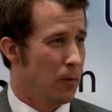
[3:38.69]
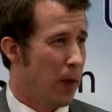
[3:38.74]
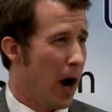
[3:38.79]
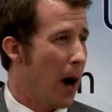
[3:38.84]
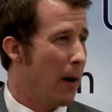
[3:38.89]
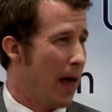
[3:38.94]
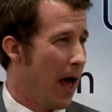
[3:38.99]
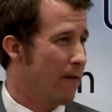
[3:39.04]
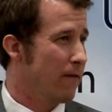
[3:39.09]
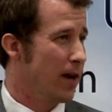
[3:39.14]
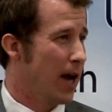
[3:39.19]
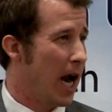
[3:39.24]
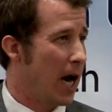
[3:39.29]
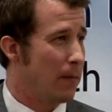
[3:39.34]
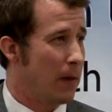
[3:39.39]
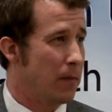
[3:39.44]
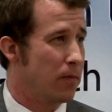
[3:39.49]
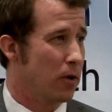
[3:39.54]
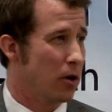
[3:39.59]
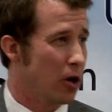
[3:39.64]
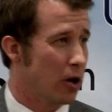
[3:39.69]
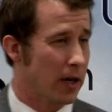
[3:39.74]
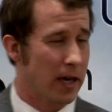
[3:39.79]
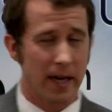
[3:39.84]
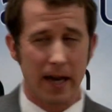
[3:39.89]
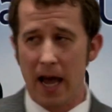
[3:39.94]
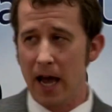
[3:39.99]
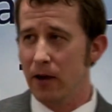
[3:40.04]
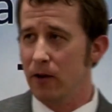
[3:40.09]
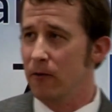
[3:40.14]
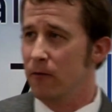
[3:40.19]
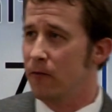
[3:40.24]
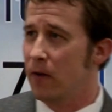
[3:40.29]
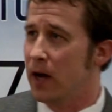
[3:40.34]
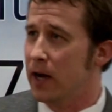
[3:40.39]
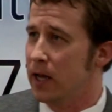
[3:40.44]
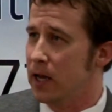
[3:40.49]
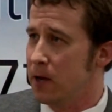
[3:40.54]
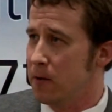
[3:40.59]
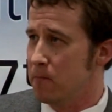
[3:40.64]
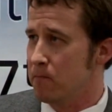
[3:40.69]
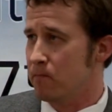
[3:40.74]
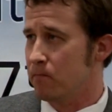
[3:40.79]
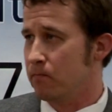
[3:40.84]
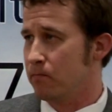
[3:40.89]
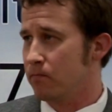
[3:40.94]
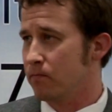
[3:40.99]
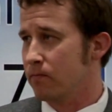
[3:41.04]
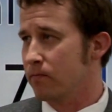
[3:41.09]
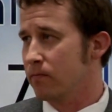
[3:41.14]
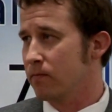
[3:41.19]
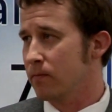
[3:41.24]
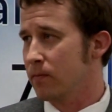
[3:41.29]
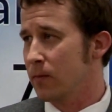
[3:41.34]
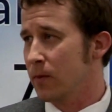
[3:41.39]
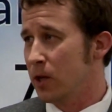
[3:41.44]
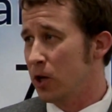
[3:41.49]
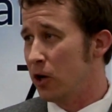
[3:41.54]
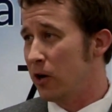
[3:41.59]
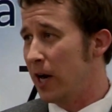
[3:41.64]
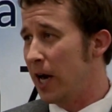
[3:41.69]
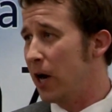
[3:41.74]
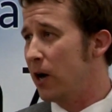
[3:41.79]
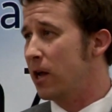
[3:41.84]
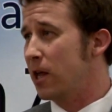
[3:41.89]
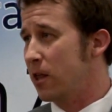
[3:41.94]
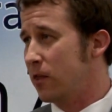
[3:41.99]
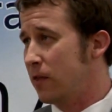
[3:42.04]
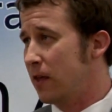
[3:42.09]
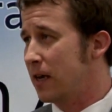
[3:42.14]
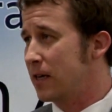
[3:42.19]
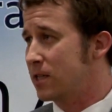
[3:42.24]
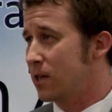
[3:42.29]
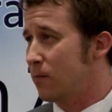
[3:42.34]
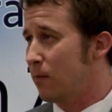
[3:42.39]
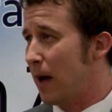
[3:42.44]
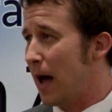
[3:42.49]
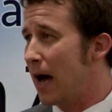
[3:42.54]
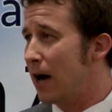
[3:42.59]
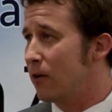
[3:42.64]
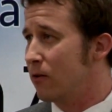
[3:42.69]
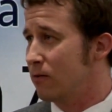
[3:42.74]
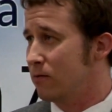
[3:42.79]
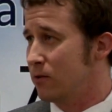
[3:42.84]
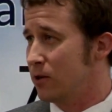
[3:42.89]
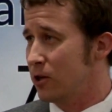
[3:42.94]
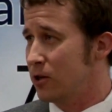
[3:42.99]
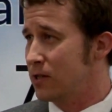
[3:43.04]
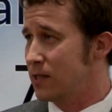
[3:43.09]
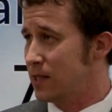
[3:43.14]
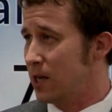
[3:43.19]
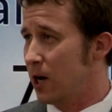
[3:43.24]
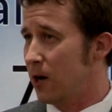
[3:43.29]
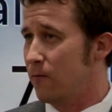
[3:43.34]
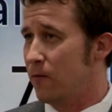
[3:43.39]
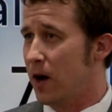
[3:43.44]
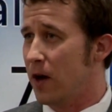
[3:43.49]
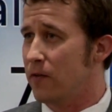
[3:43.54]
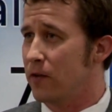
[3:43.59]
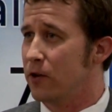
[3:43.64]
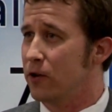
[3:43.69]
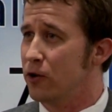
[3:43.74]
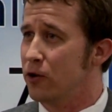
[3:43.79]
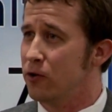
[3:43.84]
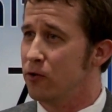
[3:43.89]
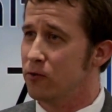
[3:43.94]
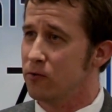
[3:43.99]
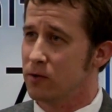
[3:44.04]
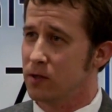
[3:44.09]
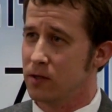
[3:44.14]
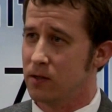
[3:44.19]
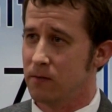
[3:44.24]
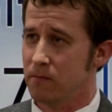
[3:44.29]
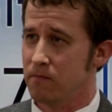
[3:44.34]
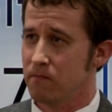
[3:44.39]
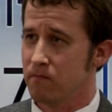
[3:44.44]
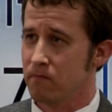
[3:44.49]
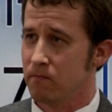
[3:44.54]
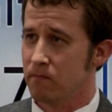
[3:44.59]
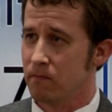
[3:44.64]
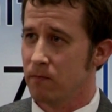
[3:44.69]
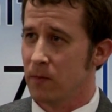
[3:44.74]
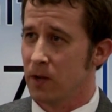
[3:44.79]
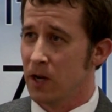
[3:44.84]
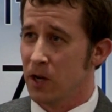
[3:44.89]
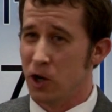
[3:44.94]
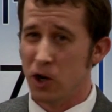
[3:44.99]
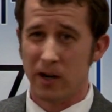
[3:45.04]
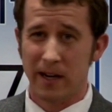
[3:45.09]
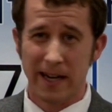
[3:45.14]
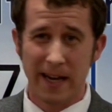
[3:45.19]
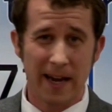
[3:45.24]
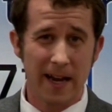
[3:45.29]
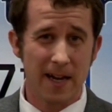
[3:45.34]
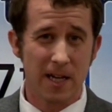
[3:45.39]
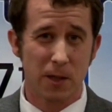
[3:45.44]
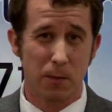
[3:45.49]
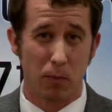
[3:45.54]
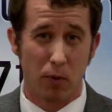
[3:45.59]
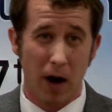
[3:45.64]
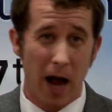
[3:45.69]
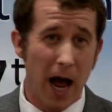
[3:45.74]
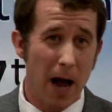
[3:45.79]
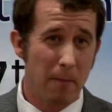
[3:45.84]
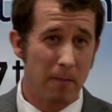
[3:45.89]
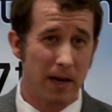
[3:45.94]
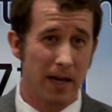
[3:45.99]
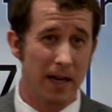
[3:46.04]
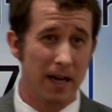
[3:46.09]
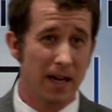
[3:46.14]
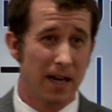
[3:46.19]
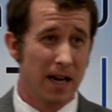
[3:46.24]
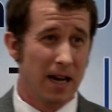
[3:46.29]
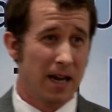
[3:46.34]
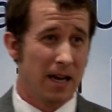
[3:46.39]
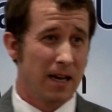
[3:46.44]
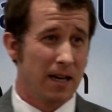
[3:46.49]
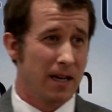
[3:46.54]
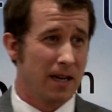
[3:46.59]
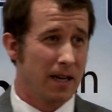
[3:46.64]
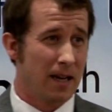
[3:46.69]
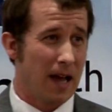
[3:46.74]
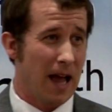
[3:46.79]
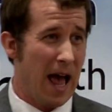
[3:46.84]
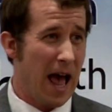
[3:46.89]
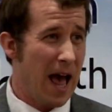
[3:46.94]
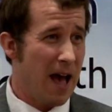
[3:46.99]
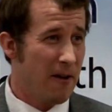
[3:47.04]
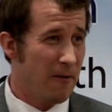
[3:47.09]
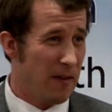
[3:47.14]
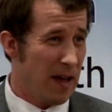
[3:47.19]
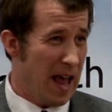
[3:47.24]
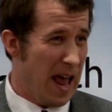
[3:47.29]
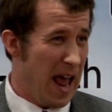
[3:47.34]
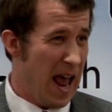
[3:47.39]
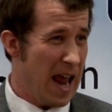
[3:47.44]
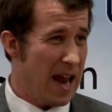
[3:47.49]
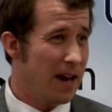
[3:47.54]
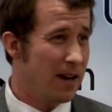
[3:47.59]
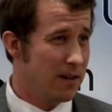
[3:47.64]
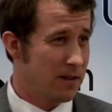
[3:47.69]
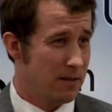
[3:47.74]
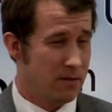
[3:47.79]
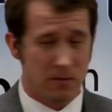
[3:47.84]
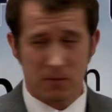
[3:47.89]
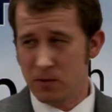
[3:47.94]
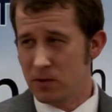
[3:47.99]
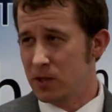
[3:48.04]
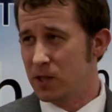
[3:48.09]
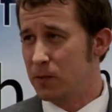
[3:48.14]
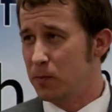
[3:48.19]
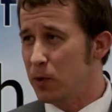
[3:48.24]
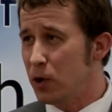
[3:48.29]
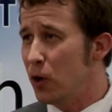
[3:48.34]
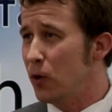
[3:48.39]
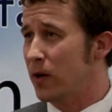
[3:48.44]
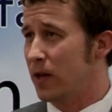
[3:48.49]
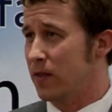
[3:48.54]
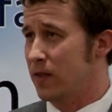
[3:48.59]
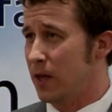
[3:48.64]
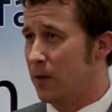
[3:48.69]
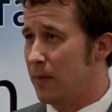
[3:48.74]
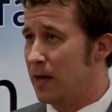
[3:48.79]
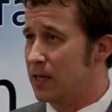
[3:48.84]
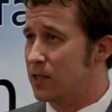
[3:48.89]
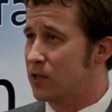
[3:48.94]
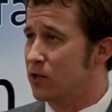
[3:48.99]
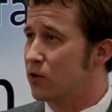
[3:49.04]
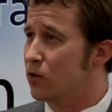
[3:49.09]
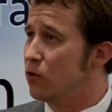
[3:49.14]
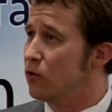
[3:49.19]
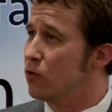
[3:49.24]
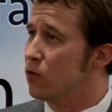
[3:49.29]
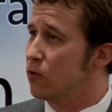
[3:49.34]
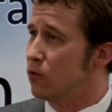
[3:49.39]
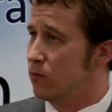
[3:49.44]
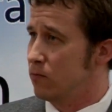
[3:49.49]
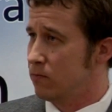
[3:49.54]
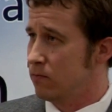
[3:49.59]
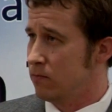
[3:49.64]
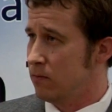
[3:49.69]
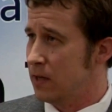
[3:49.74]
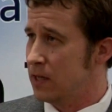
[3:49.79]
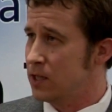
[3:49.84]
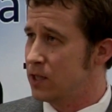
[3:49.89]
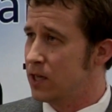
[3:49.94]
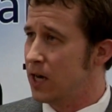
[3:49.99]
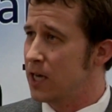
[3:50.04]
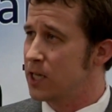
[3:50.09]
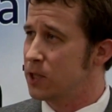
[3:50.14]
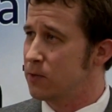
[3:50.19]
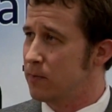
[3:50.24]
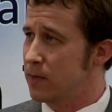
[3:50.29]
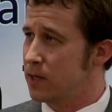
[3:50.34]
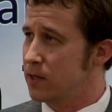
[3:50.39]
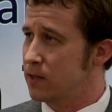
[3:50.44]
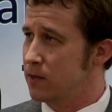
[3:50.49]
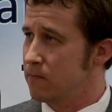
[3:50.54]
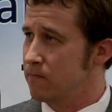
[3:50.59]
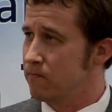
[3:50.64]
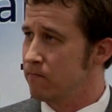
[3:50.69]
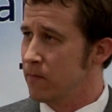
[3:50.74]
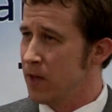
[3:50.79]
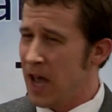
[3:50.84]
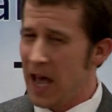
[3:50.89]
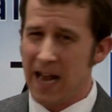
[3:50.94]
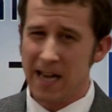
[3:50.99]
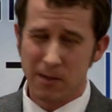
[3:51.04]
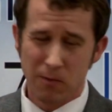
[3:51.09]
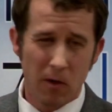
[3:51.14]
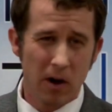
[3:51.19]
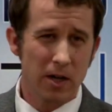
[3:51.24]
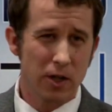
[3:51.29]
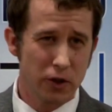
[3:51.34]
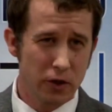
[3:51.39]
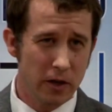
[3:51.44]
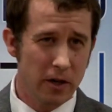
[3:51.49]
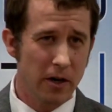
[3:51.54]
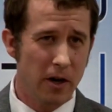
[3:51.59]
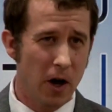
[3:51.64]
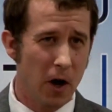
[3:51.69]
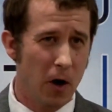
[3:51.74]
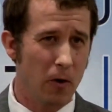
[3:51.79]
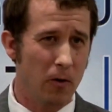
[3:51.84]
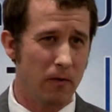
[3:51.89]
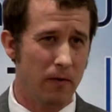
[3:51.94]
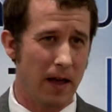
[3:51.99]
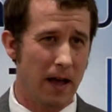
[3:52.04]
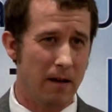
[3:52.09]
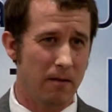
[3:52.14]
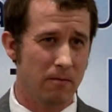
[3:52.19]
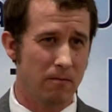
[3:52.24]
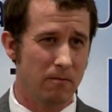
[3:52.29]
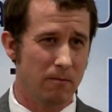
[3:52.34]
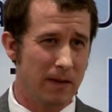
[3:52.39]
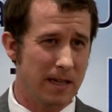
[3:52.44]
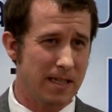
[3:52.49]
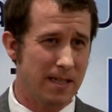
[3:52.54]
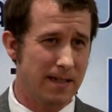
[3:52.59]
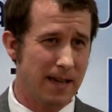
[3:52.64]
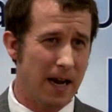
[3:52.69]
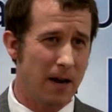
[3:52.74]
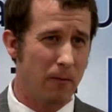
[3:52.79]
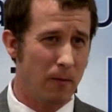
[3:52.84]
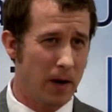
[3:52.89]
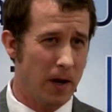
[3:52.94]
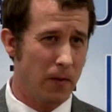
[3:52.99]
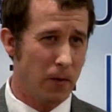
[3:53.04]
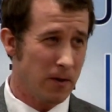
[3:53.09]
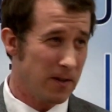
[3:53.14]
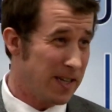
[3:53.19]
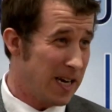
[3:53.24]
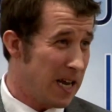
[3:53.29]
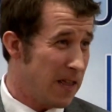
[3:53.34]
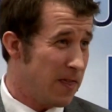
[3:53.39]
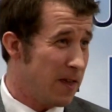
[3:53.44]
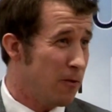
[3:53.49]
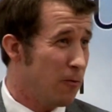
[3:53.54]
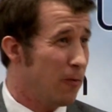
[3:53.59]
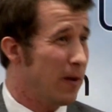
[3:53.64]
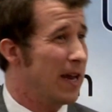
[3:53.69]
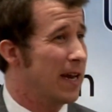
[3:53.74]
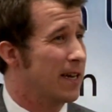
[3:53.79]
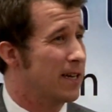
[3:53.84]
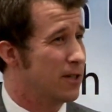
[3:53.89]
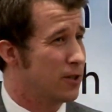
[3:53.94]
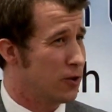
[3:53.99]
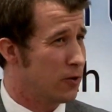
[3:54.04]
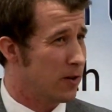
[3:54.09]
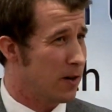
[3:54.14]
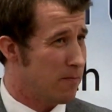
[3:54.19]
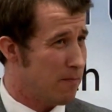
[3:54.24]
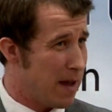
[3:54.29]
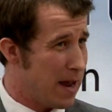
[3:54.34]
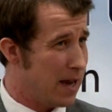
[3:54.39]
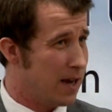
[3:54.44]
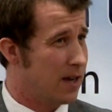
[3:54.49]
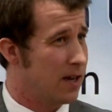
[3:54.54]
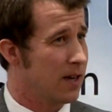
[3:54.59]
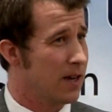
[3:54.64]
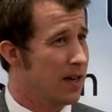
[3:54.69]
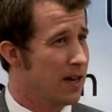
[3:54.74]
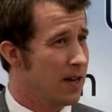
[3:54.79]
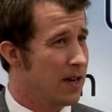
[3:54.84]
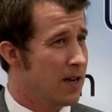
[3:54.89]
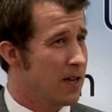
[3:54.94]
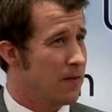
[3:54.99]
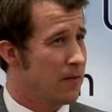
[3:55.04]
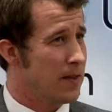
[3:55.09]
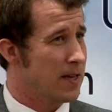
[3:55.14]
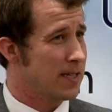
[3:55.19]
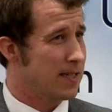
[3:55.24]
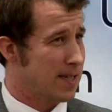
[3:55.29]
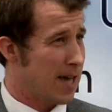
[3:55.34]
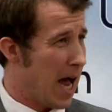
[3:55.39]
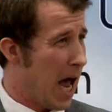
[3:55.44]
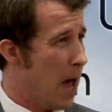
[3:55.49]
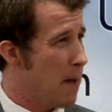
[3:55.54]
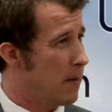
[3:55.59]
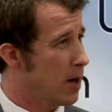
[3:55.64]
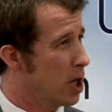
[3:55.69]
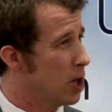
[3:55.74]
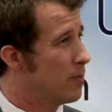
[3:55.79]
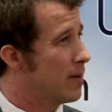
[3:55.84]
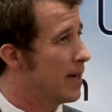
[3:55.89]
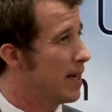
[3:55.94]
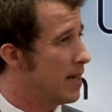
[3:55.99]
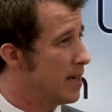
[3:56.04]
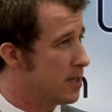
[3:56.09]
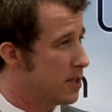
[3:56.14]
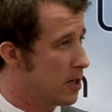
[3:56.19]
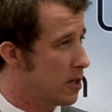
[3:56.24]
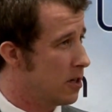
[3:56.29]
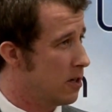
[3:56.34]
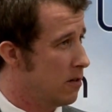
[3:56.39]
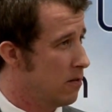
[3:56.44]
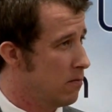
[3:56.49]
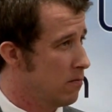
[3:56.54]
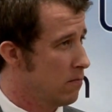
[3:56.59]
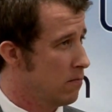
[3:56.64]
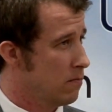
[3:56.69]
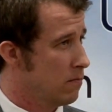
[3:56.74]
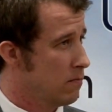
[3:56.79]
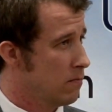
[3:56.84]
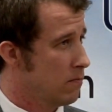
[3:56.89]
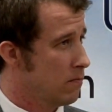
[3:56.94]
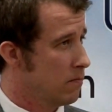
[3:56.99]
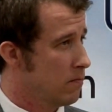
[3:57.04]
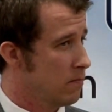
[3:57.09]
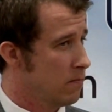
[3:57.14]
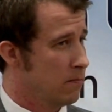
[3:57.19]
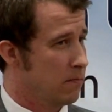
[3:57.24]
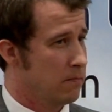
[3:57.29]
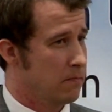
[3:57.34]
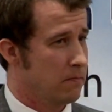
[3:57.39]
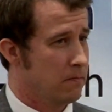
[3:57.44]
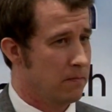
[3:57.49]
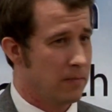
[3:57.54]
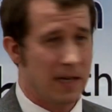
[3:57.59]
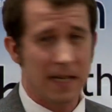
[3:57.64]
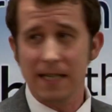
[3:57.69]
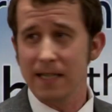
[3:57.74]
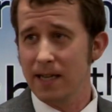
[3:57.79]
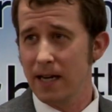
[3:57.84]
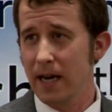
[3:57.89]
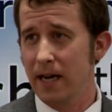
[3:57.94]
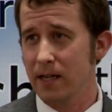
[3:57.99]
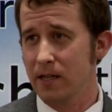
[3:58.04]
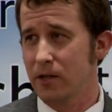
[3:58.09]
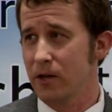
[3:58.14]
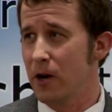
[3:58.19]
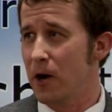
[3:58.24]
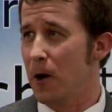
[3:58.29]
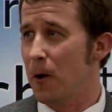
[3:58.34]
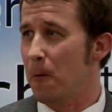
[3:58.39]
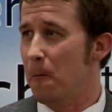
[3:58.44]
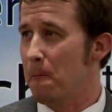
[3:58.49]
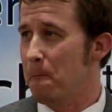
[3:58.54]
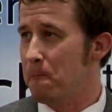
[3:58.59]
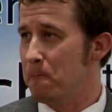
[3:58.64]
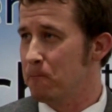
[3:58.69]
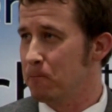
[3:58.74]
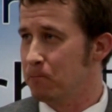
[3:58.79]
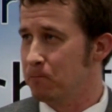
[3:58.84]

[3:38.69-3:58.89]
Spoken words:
You probably have a lot of people looking at you funny. You're hearing things about yourself on the news. Your kids probably have hate spewed at them at school and judgment. And I just want you to know that we stand with you. Is there anything we can do to make this time a little bit easier? Please let us know.